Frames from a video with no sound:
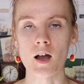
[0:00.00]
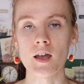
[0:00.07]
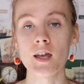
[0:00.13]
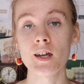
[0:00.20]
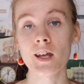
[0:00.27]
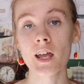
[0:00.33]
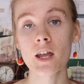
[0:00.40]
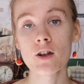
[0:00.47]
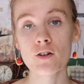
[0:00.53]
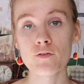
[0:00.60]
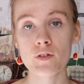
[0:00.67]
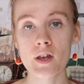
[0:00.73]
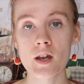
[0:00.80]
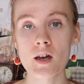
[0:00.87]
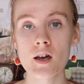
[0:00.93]
in
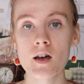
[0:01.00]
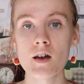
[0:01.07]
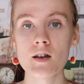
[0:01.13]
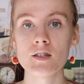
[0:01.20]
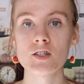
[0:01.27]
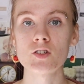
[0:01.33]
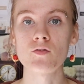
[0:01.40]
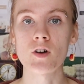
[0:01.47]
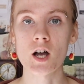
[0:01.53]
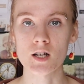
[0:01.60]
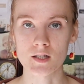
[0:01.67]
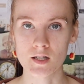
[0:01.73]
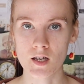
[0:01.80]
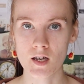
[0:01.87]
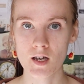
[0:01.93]
Ayurveda,
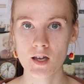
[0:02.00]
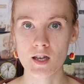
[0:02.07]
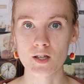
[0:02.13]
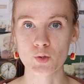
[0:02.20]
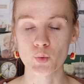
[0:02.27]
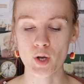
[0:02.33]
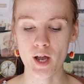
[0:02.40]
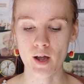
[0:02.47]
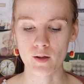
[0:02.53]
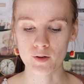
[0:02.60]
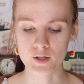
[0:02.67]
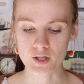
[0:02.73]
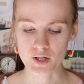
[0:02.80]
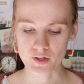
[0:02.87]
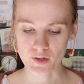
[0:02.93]
svasa is what
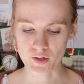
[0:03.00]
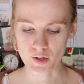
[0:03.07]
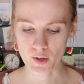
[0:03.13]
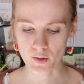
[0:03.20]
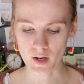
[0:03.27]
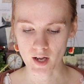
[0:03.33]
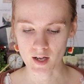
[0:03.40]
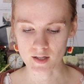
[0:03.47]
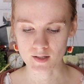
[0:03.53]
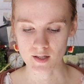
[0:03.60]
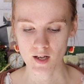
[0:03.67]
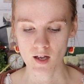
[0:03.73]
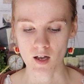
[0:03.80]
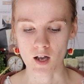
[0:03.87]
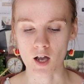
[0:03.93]
allergies are known as,
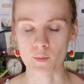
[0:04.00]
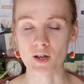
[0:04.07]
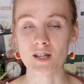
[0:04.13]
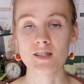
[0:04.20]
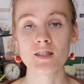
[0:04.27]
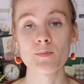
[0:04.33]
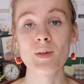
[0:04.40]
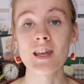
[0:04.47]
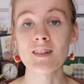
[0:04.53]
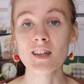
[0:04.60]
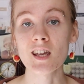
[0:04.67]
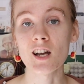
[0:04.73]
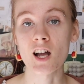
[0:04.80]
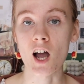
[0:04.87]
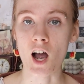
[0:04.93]
and it's
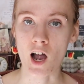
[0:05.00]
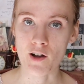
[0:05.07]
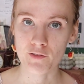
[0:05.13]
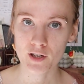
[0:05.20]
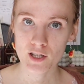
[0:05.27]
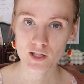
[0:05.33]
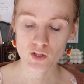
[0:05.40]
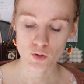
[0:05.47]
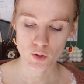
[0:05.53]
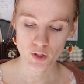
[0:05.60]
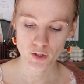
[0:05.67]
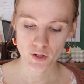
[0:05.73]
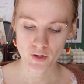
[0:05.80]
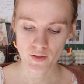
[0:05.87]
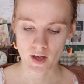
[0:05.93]
mainly a kapha
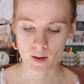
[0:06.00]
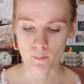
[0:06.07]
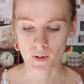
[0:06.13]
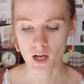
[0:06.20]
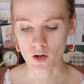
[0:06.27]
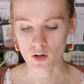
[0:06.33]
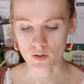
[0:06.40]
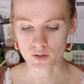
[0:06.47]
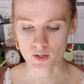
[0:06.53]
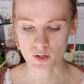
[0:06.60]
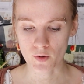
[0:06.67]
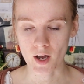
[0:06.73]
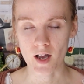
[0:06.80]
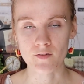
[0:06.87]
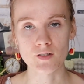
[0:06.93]
disorder that might
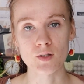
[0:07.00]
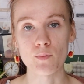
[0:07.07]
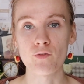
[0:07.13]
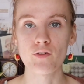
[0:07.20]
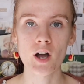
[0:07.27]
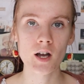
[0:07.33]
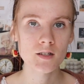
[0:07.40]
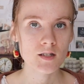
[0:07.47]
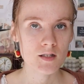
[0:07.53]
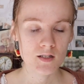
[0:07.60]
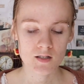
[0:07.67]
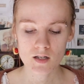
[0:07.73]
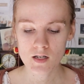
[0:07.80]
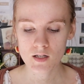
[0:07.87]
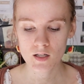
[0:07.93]
also have some vata
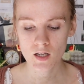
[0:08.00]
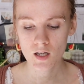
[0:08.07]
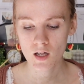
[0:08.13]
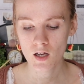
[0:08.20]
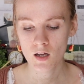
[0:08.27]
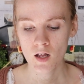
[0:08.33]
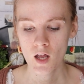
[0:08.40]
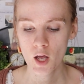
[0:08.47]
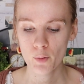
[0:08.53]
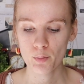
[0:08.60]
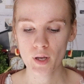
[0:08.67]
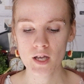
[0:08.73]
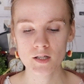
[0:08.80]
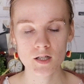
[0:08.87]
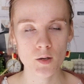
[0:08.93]
sneak in.
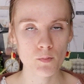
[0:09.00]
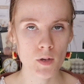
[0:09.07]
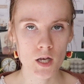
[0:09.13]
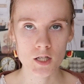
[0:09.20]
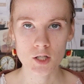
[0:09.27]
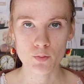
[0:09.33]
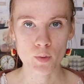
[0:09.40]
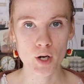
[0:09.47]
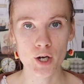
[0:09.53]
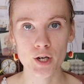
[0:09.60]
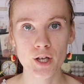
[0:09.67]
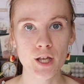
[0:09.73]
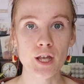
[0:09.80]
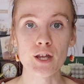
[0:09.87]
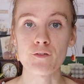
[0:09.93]
Pitta may
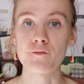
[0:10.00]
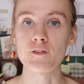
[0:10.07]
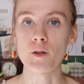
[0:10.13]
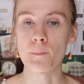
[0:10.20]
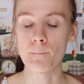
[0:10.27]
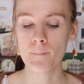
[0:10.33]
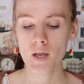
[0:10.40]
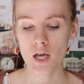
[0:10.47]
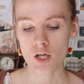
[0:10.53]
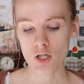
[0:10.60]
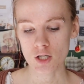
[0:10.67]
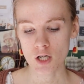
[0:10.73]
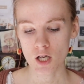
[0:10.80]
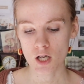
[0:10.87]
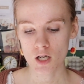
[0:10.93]
spark
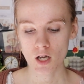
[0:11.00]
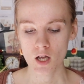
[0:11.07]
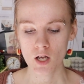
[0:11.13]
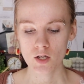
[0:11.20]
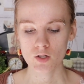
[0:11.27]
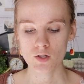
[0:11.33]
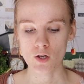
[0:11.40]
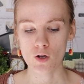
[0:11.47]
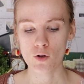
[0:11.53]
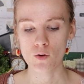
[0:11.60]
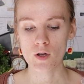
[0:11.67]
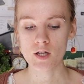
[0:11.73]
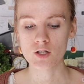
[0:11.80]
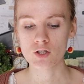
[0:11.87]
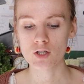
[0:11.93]
inflammation, so
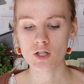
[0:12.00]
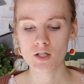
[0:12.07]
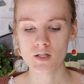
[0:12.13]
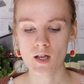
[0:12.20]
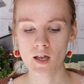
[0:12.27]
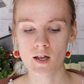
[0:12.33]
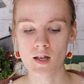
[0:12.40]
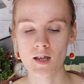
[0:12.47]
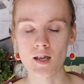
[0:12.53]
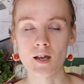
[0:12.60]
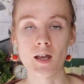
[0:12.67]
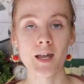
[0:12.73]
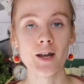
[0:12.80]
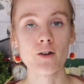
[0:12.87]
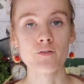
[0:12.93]
it's just said in
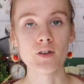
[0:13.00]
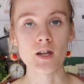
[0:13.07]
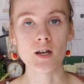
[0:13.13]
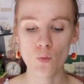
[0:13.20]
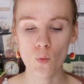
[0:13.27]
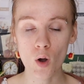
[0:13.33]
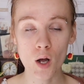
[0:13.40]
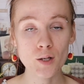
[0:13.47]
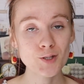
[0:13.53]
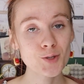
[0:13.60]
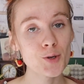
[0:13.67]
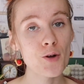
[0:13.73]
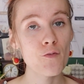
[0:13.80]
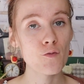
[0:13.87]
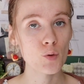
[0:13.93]
Ayurveda, you want
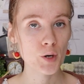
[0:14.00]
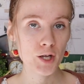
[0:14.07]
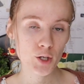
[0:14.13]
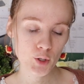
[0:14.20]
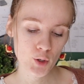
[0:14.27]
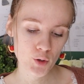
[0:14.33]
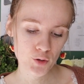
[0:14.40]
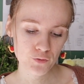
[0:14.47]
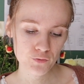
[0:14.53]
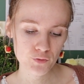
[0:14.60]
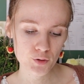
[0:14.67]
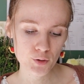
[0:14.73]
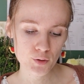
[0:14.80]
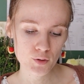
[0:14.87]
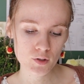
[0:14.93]
to avoid cold
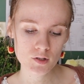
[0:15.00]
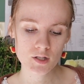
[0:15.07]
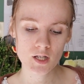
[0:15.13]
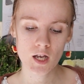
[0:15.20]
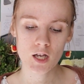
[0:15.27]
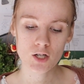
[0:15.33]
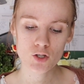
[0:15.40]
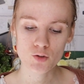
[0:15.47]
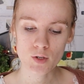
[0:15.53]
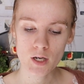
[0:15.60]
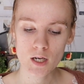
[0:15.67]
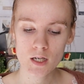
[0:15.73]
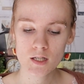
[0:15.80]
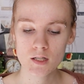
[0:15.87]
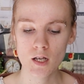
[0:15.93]
foods and
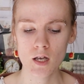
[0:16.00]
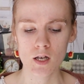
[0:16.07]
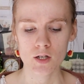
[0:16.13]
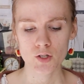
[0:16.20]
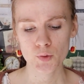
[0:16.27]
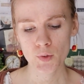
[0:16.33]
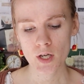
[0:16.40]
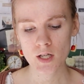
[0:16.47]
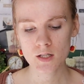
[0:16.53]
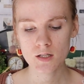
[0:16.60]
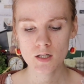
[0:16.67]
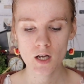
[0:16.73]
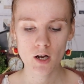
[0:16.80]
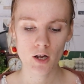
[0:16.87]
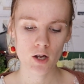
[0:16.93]
drinks, sweets,
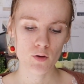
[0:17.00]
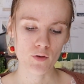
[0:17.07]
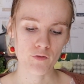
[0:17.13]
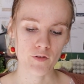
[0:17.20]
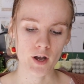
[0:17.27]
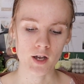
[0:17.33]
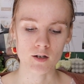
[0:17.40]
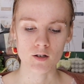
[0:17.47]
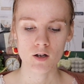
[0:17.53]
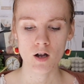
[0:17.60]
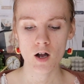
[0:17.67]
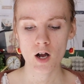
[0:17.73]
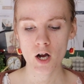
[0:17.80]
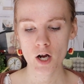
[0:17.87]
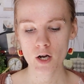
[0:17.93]
dairy, refined
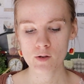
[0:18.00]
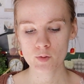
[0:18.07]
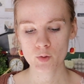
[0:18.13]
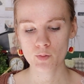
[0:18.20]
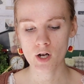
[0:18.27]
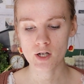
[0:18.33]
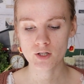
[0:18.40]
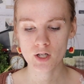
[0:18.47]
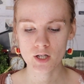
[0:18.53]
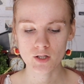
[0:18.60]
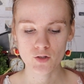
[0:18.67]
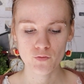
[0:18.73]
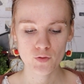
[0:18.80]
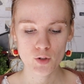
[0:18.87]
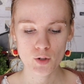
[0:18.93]
carbs,
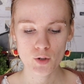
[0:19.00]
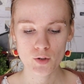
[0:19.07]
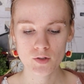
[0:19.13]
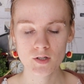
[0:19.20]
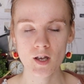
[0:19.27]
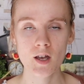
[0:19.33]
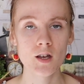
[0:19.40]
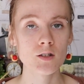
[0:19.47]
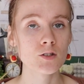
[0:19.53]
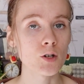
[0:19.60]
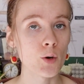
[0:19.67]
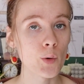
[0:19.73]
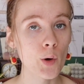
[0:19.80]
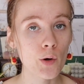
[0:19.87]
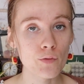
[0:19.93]
processed foods,
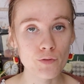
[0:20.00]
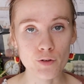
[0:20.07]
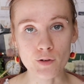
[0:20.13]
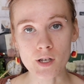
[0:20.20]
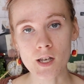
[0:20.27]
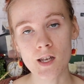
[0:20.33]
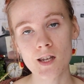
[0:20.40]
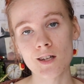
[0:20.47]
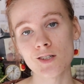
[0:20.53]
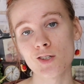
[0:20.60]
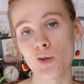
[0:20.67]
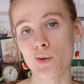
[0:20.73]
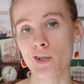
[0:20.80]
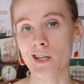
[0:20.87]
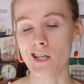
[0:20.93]
don't overeat,
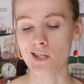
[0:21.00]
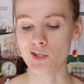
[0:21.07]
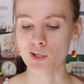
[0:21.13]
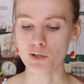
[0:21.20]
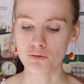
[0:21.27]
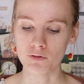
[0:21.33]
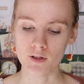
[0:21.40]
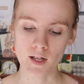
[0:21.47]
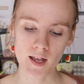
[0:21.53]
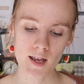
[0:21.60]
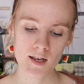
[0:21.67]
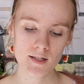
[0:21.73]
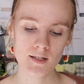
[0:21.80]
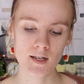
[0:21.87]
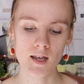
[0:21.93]
don't eat too
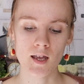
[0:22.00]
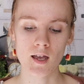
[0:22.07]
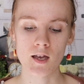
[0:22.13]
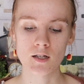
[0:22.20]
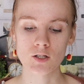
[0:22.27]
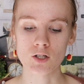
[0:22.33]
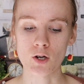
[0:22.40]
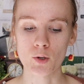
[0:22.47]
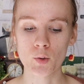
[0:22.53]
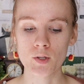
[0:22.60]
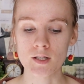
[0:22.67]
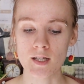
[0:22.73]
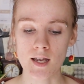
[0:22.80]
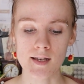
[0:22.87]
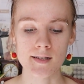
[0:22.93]
late, and
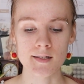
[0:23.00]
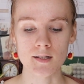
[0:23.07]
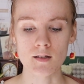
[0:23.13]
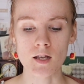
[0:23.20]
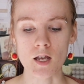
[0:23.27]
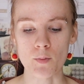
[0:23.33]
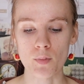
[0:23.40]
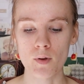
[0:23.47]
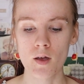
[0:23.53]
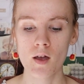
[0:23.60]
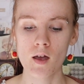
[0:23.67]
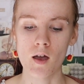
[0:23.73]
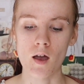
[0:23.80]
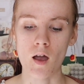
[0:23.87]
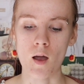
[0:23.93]
don't day sleep.
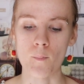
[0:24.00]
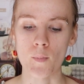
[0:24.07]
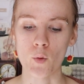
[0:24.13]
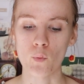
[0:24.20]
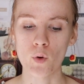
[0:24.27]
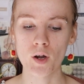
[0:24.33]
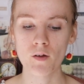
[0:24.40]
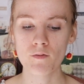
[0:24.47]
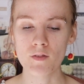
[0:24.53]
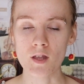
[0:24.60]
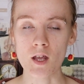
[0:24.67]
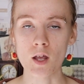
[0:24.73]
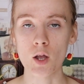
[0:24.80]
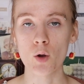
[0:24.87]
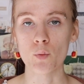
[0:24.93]
One of
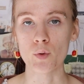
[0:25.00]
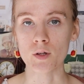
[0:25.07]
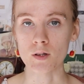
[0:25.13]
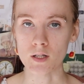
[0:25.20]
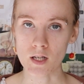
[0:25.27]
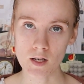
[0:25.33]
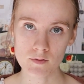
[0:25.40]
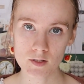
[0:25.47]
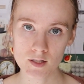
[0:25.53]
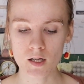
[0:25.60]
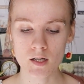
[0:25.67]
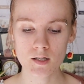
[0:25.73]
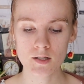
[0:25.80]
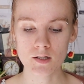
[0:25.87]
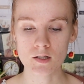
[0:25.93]
the reliefs
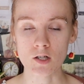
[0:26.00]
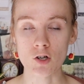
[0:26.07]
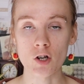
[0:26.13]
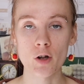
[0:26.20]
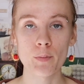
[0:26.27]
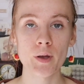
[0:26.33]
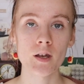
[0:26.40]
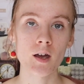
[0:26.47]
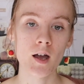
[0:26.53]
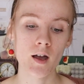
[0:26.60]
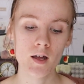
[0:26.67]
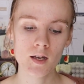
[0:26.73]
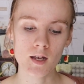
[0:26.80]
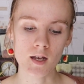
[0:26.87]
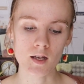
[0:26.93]
is syrup and
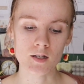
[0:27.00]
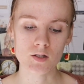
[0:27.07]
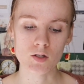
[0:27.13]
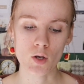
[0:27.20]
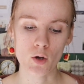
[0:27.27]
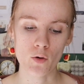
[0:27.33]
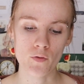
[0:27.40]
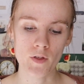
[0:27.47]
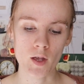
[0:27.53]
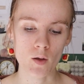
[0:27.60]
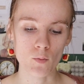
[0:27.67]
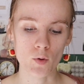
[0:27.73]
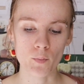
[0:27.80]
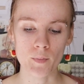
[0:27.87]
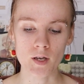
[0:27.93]
honey, so they
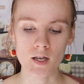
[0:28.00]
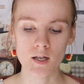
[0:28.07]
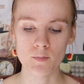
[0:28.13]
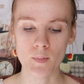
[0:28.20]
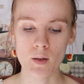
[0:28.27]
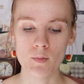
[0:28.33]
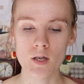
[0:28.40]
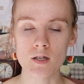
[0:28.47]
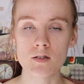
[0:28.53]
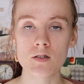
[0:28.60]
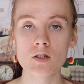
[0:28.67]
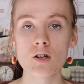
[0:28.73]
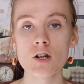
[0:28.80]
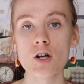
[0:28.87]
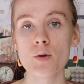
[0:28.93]
will make maybe a
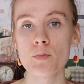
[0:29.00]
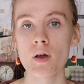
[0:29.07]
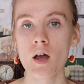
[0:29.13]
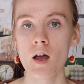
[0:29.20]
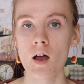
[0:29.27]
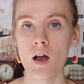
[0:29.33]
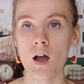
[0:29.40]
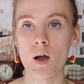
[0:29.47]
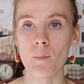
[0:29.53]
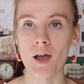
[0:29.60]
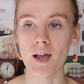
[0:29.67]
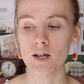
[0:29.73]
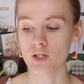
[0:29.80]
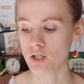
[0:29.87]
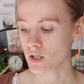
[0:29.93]
syrup.
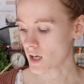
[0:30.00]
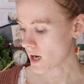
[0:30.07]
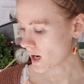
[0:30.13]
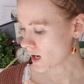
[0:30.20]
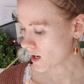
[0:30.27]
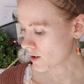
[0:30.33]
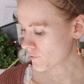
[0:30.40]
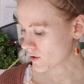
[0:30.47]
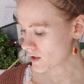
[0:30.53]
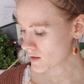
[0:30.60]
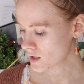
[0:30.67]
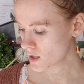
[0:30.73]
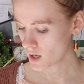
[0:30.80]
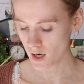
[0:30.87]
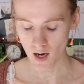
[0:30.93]
I
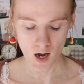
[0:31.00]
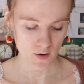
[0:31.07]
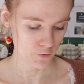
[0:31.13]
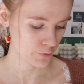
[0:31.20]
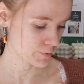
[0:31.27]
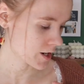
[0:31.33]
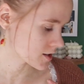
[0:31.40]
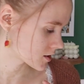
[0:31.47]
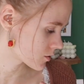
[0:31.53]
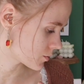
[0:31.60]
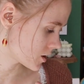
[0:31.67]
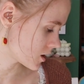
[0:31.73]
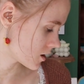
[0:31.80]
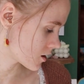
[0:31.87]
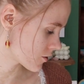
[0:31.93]
think I have a
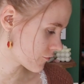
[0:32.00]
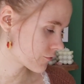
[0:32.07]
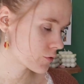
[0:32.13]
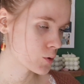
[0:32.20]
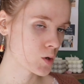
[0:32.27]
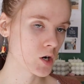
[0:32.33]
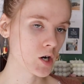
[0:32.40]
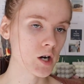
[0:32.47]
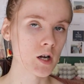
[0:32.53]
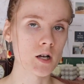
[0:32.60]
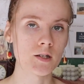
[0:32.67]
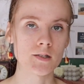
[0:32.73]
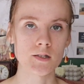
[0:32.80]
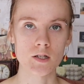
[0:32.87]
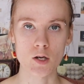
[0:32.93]
recipe for
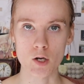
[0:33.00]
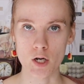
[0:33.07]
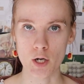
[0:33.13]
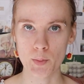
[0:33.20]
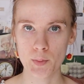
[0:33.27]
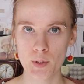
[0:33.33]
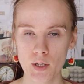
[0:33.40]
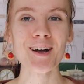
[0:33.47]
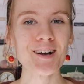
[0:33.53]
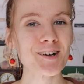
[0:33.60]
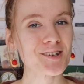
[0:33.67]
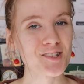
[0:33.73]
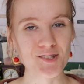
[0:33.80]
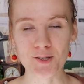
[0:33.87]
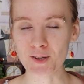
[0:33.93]
a syrup.
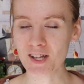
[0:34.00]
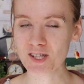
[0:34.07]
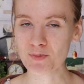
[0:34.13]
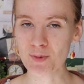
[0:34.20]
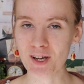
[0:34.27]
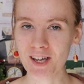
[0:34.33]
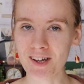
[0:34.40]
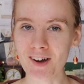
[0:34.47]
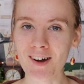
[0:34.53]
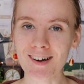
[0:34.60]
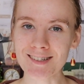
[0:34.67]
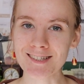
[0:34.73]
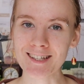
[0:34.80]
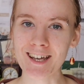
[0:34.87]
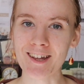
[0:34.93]
So let's bring it
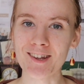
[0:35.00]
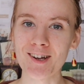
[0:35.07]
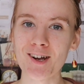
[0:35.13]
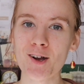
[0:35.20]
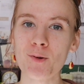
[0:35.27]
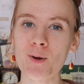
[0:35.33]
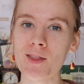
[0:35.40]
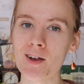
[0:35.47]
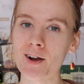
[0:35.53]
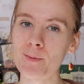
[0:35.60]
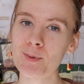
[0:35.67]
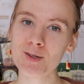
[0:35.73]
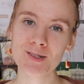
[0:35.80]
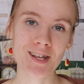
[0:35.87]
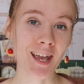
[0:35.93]
all together with our
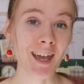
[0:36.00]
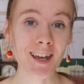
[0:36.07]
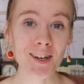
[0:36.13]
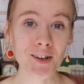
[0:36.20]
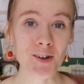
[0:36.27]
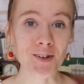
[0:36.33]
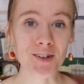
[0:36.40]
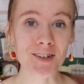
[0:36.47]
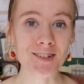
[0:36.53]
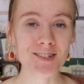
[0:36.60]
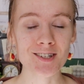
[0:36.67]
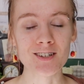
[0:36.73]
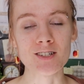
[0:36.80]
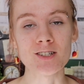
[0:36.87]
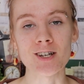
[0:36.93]
botanical
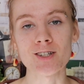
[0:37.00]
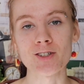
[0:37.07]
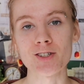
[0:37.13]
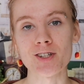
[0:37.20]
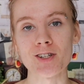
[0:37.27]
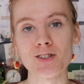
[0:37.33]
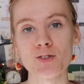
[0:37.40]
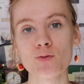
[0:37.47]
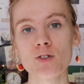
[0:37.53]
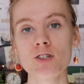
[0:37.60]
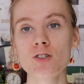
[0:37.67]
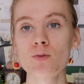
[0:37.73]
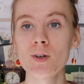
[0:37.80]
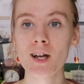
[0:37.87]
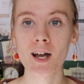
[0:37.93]
suggestions, which is what